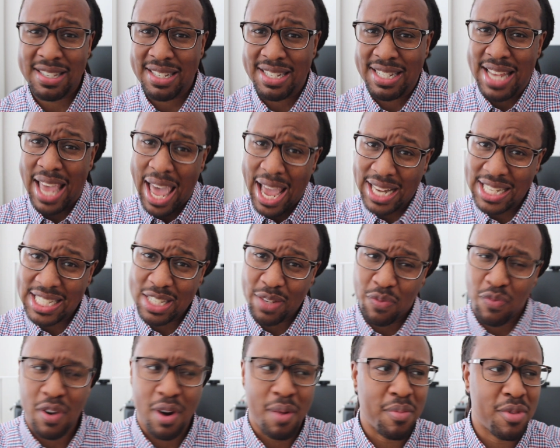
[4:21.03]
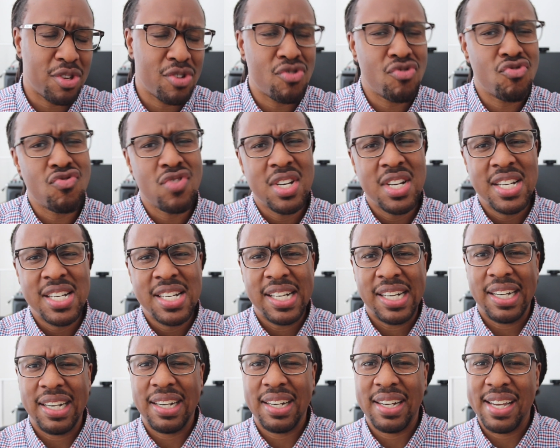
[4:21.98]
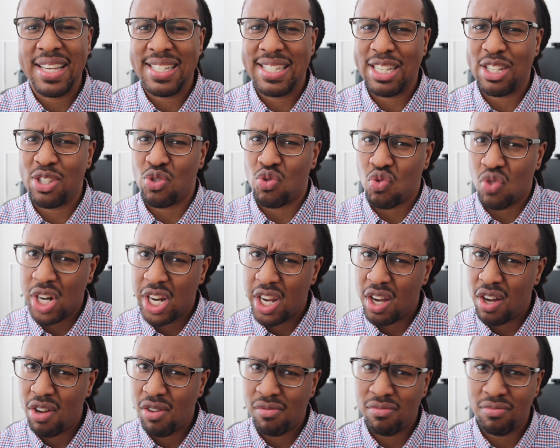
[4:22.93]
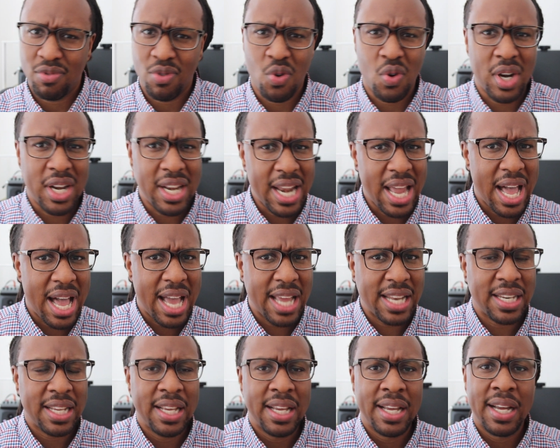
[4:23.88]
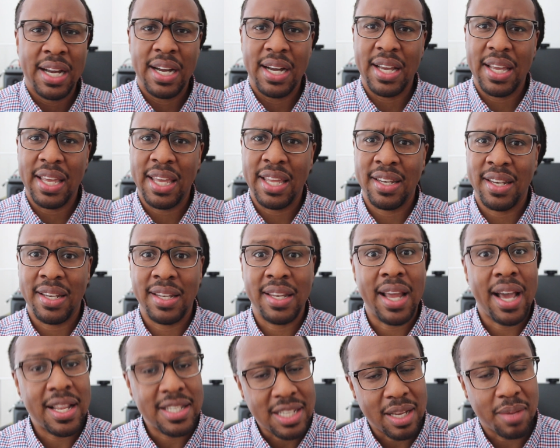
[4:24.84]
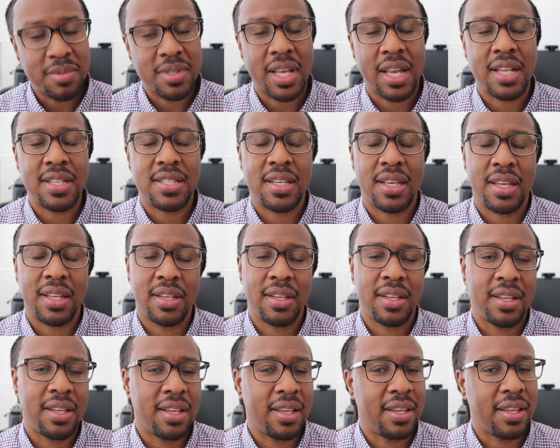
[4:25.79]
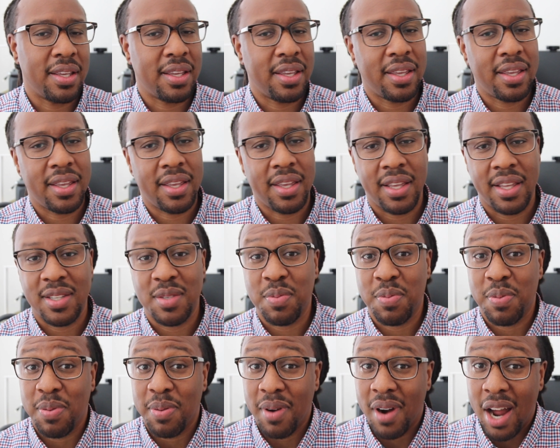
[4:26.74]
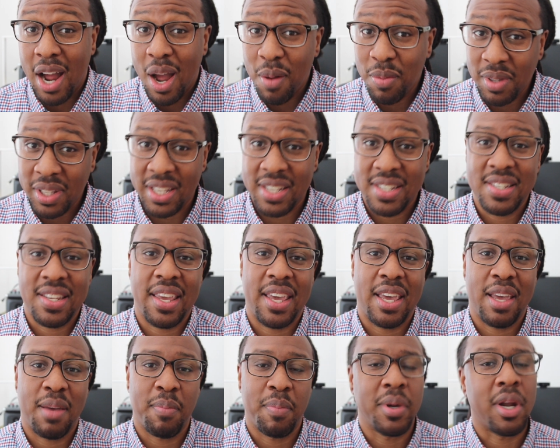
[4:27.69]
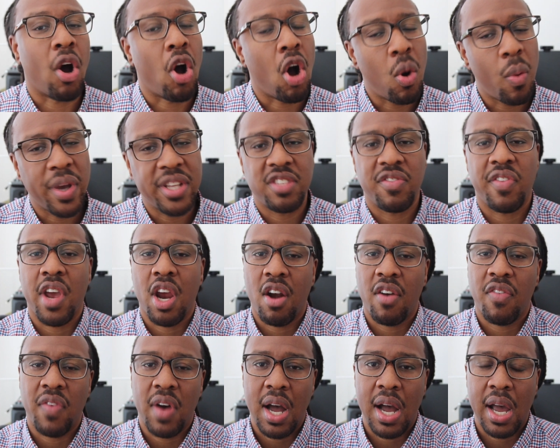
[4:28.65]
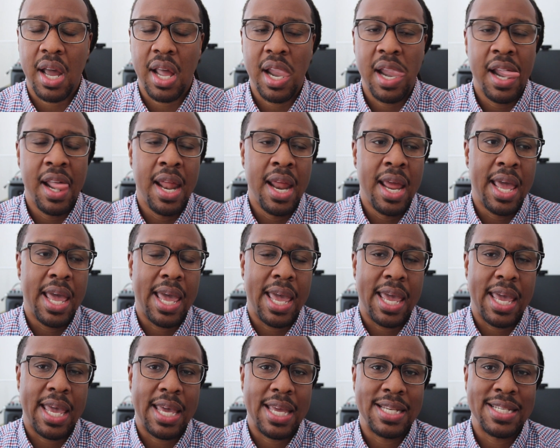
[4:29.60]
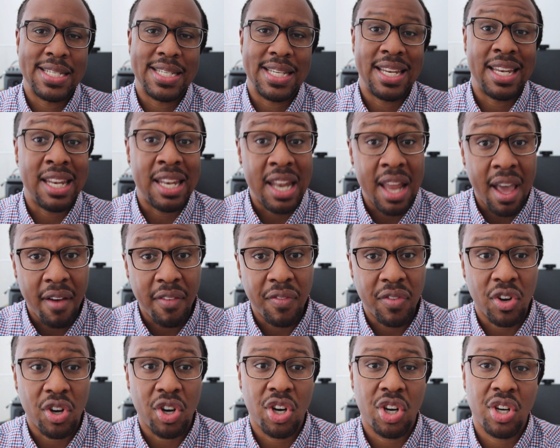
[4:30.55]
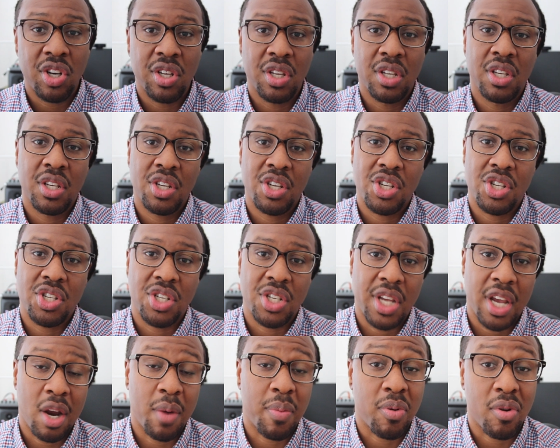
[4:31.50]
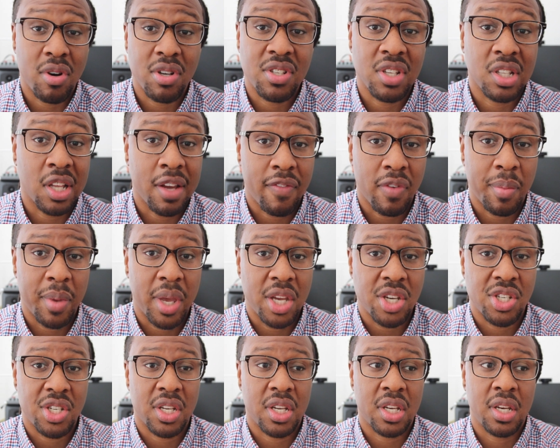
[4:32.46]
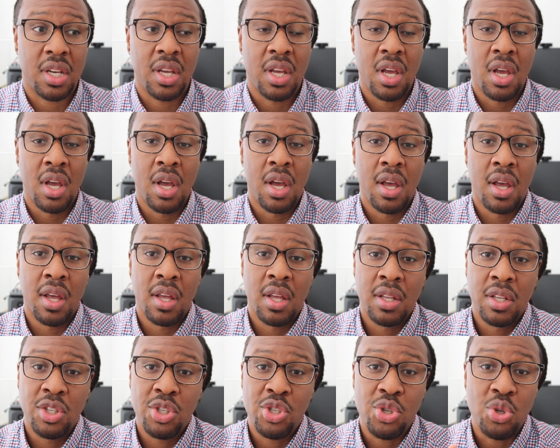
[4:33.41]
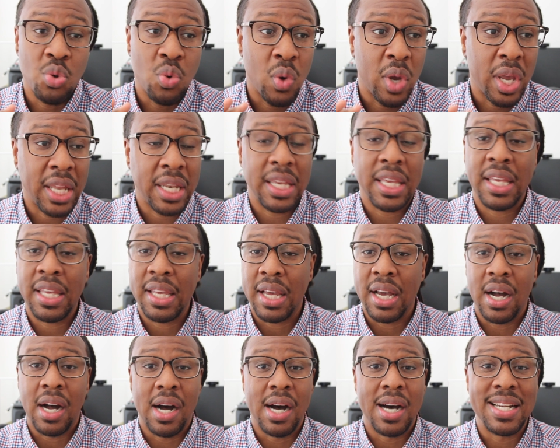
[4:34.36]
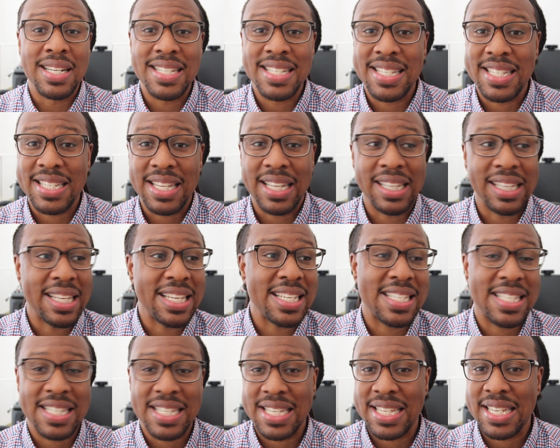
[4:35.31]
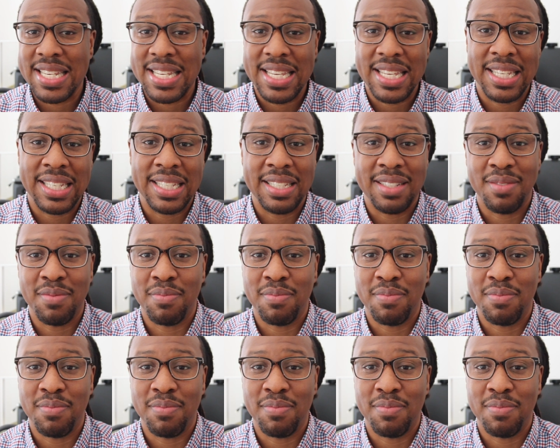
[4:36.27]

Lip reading: text from you. Is this real or not? And 9 times out of 10, it's probably a scam. But always verify and never share personal information to any unsolicited